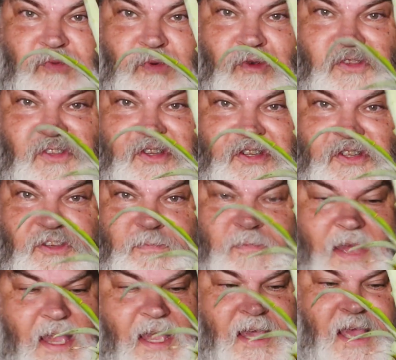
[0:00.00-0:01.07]
root system
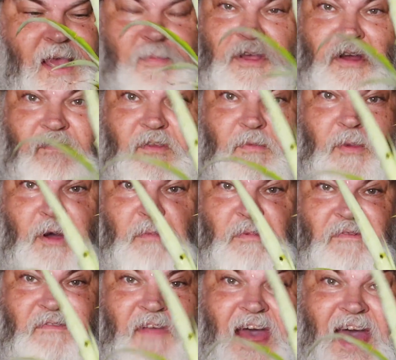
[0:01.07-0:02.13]
coming off the bottom
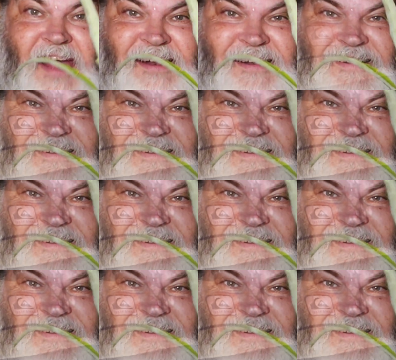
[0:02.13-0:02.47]
of that.